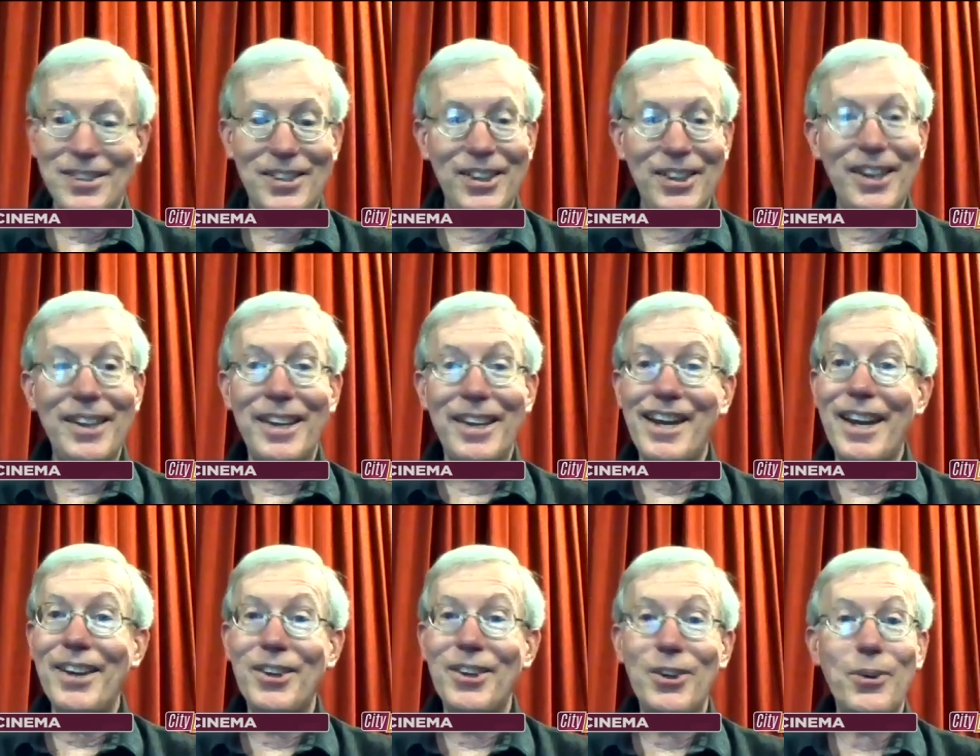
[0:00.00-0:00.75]
good.
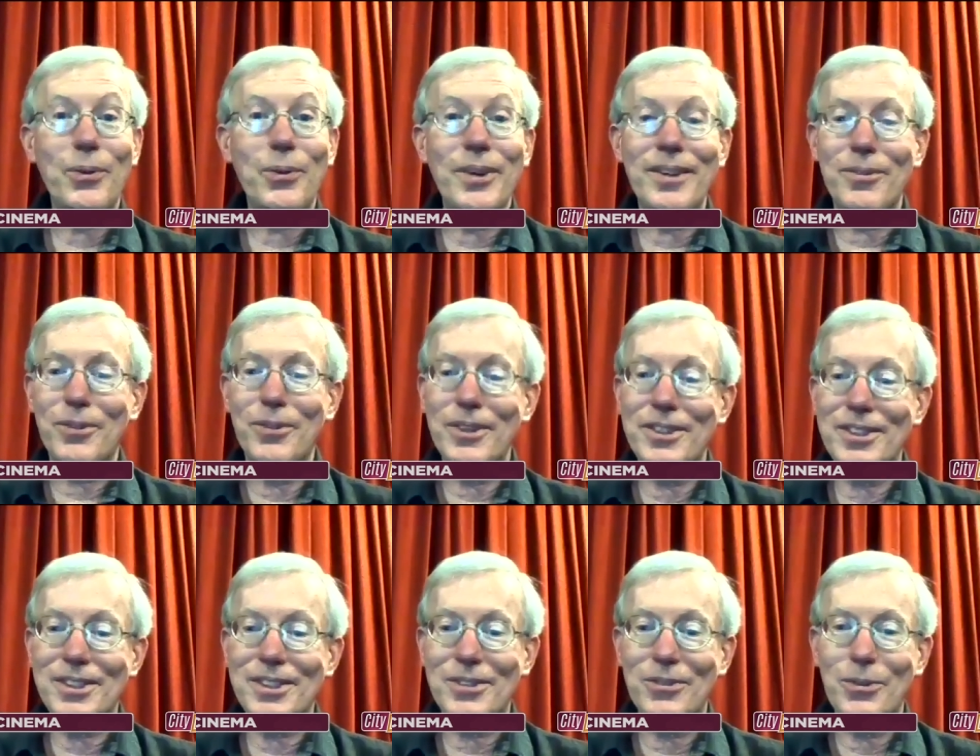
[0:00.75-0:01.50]
Yeah, no, we we
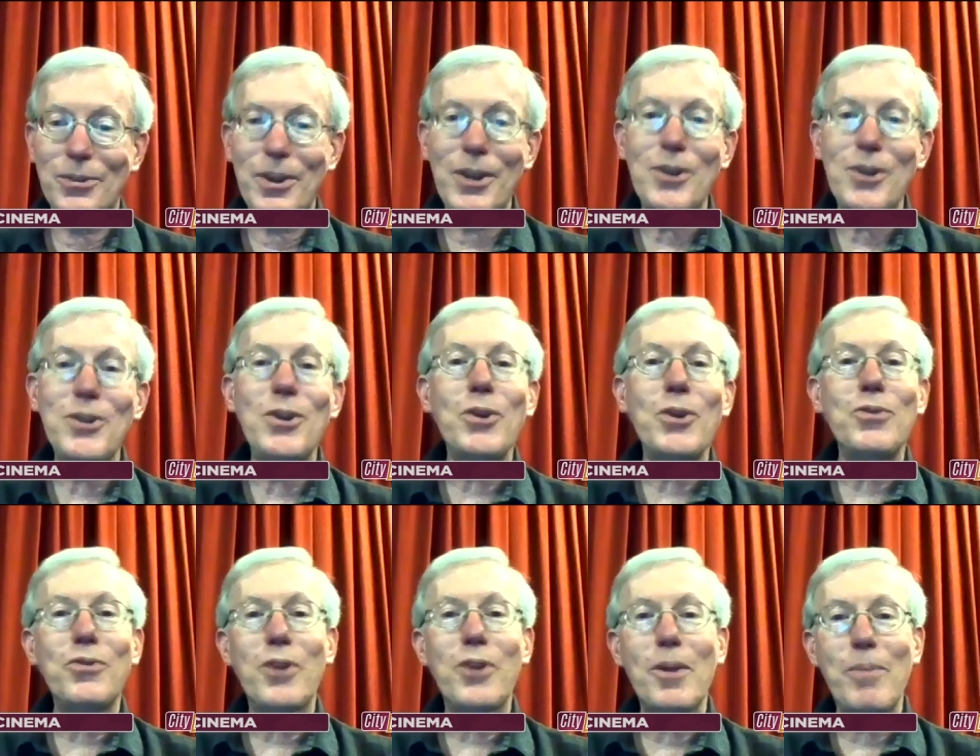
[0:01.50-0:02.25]
we are
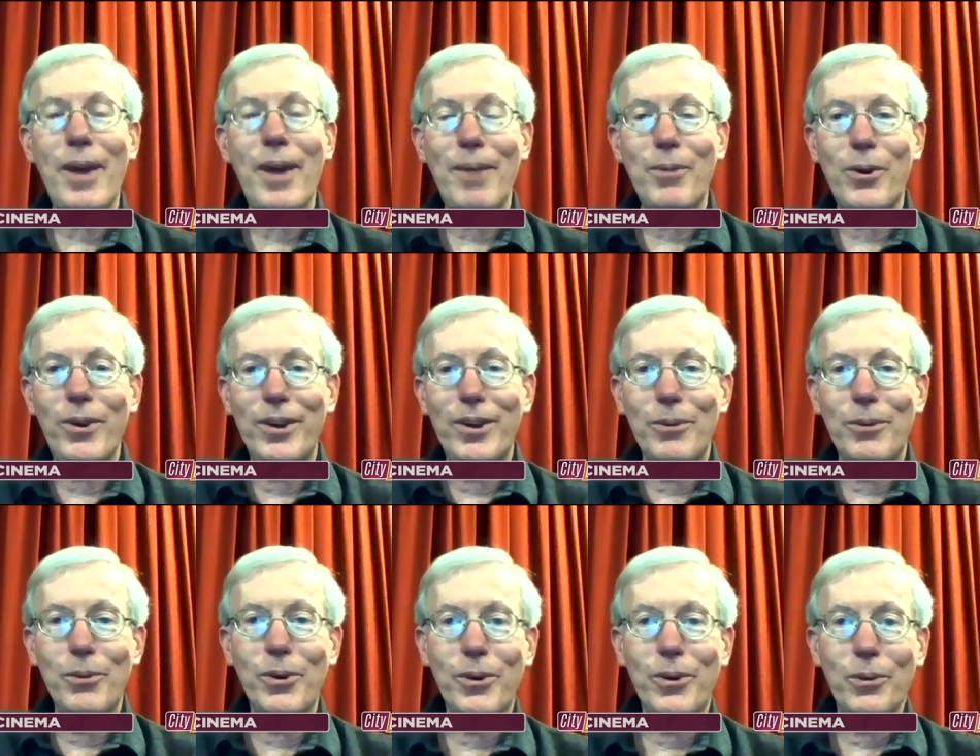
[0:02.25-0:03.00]
known for our popcorn,
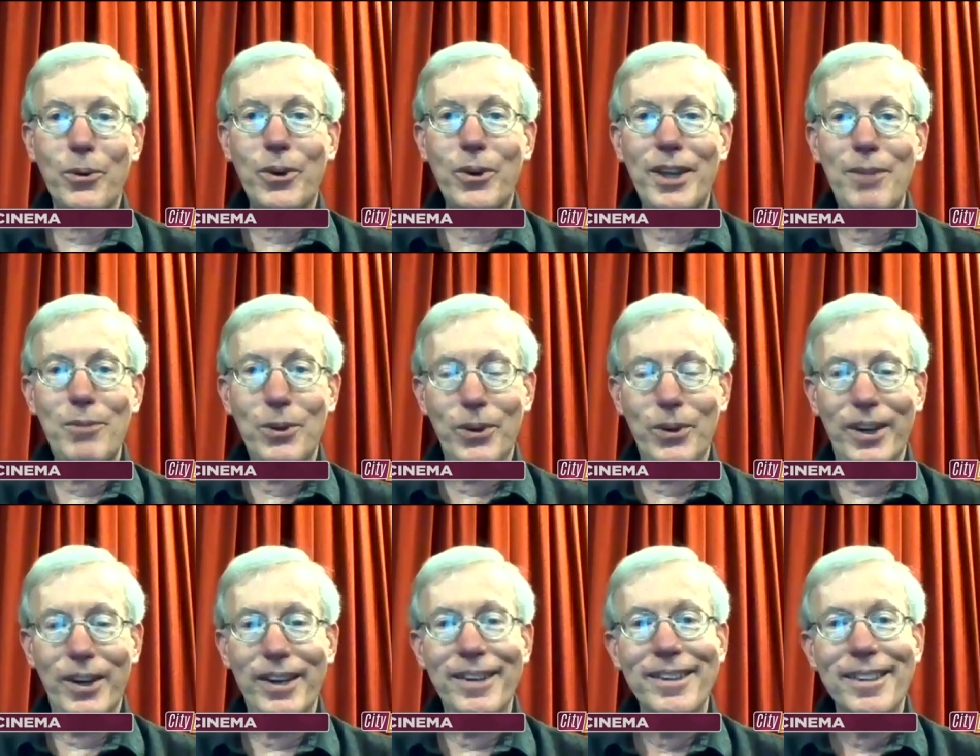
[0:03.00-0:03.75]
and we'll we'll keep
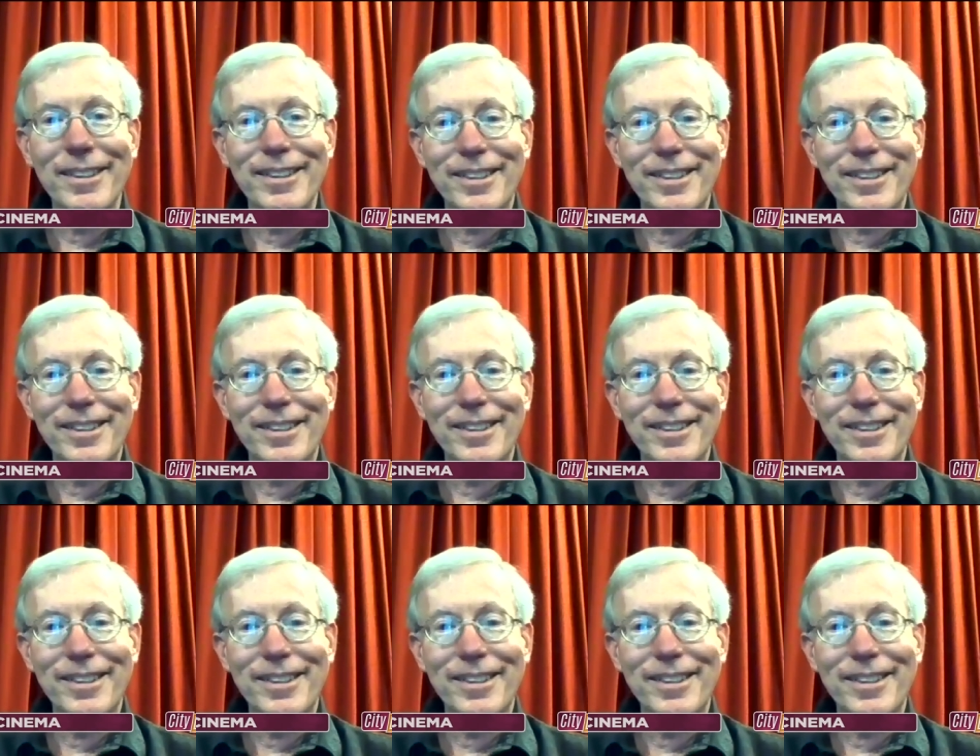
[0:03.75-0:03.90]
doing it.